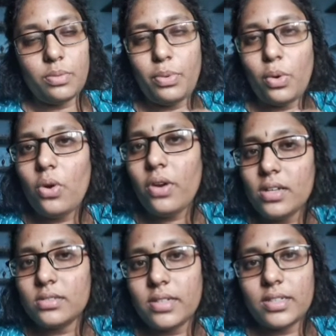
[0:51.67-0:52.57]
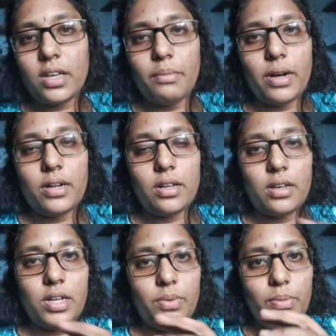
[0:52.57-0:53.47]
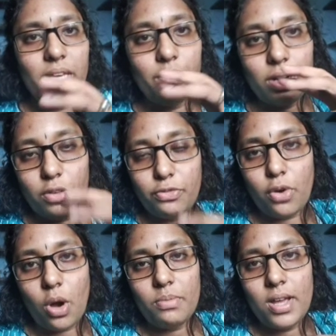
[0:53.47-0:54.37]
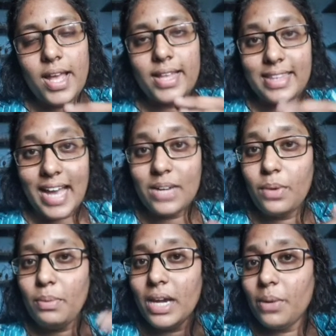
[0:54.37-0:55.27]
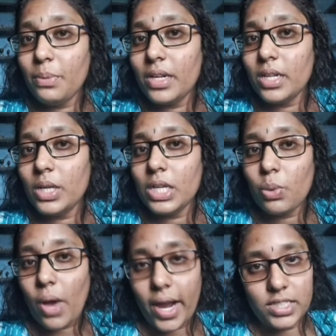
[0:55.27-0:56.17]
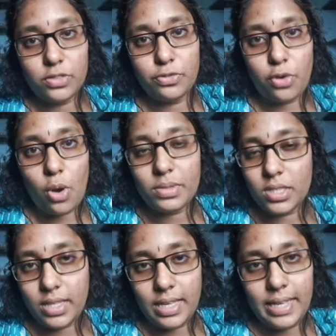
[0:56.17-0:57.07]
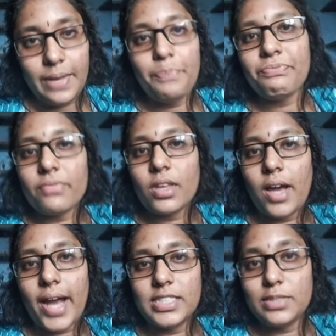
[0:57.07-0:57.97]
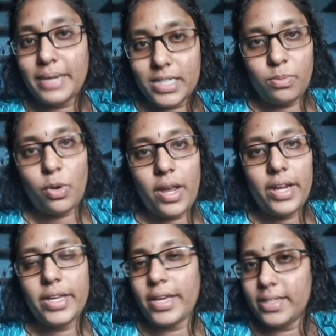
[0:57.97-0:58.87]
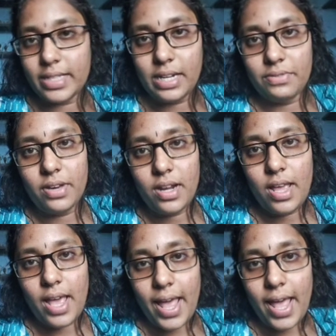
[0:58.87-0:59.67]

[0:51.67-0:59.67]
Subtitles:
So prodrug is nothing but it will be given in a form that will be converted into active form in the active metabolite in the liver,